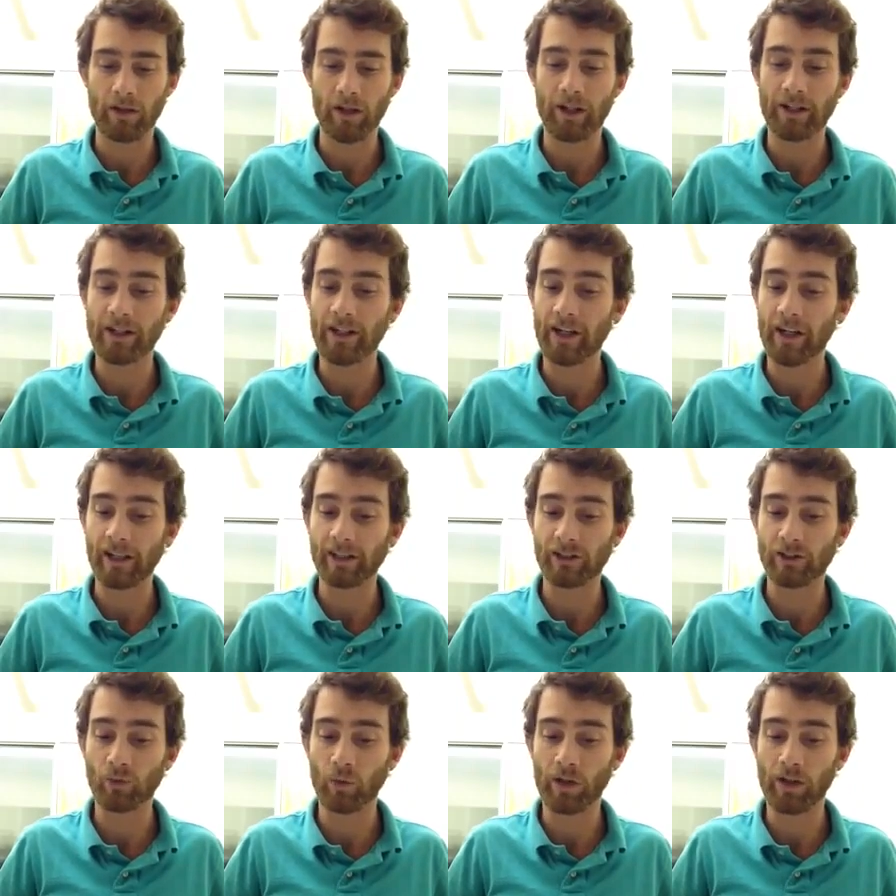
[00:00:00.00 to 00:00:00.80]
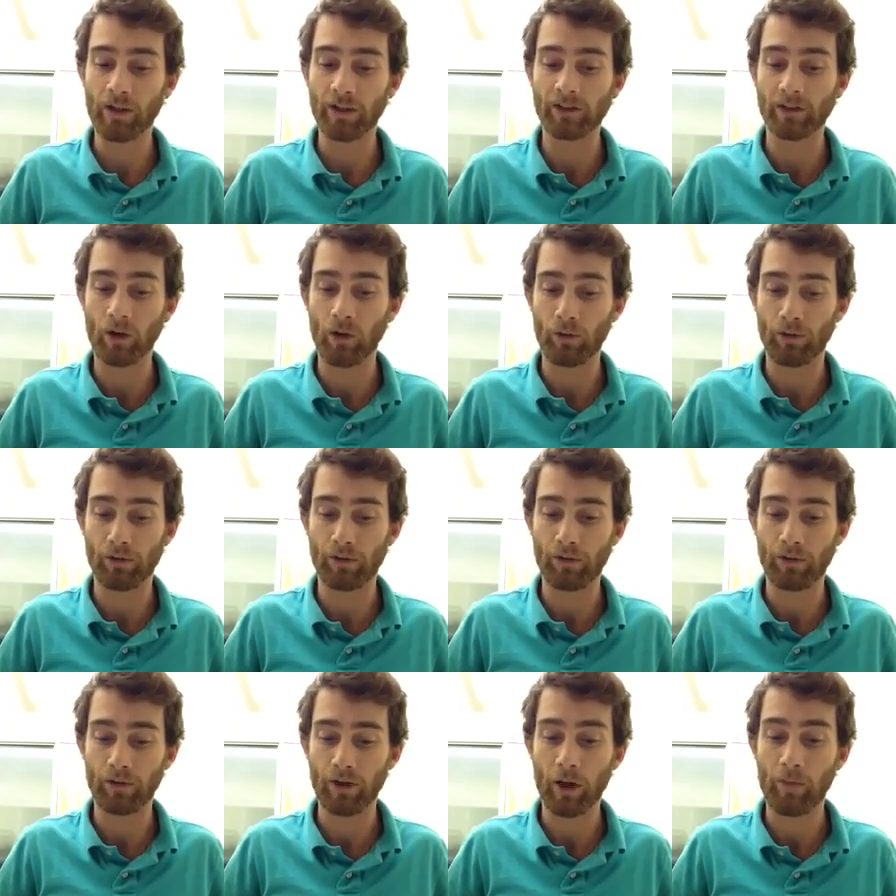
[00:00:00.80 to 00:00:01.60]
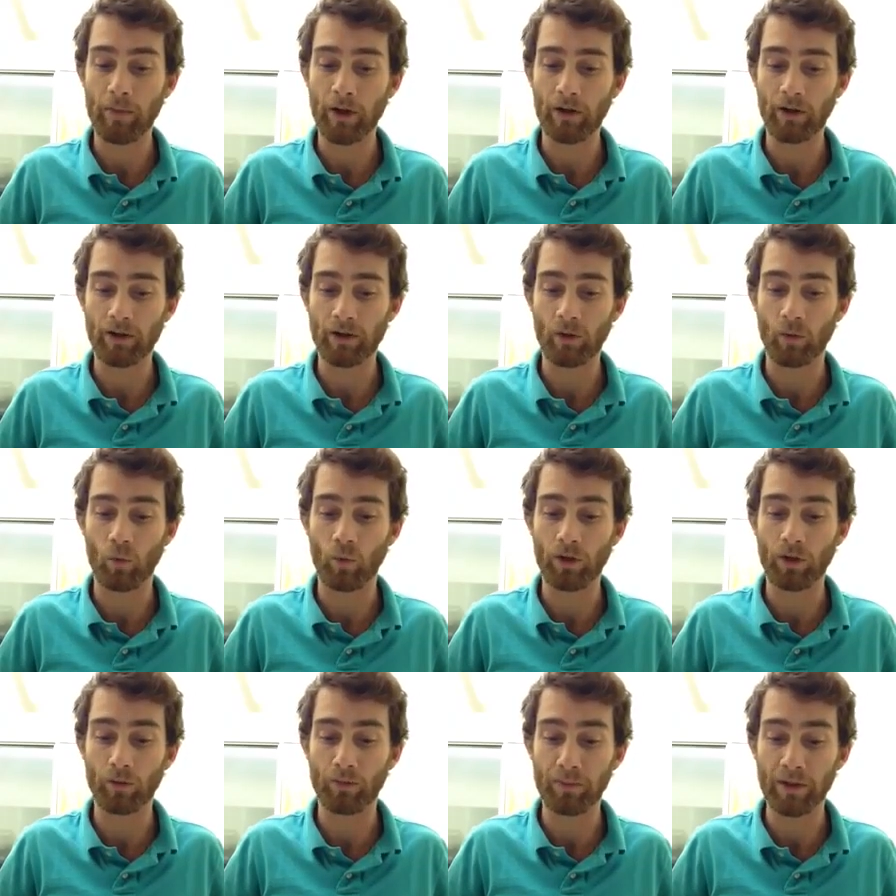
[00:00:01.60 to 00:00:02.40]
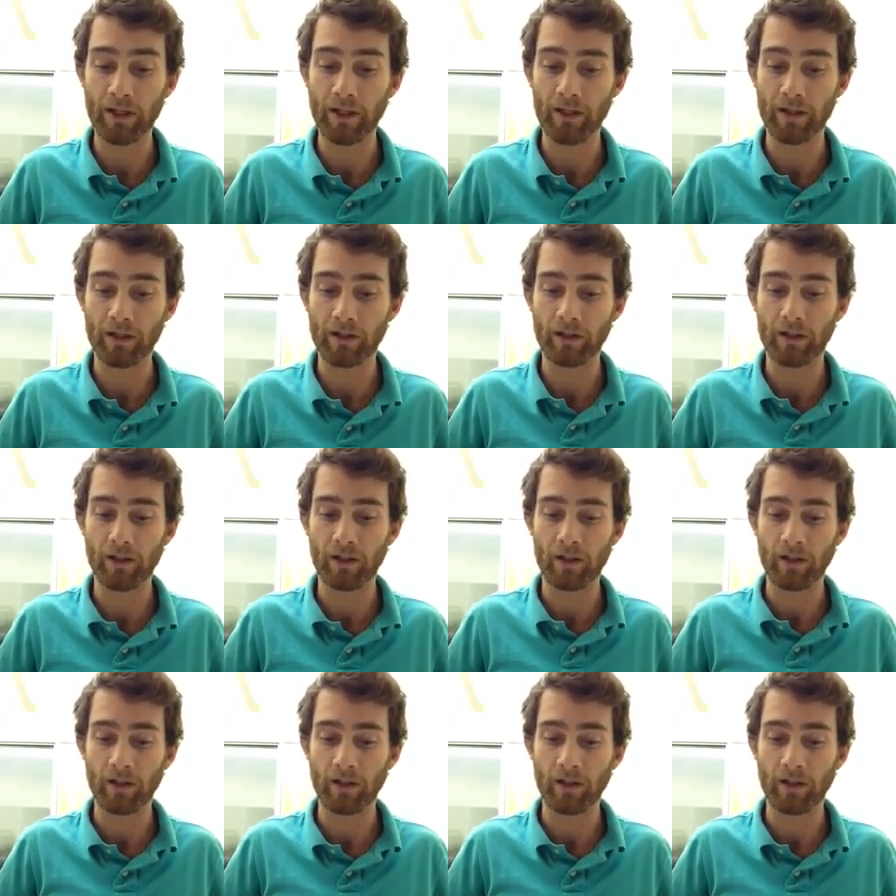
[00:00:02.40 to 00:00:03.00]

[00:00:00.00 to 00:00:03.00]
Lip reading: And yet I swear this oath, America will be.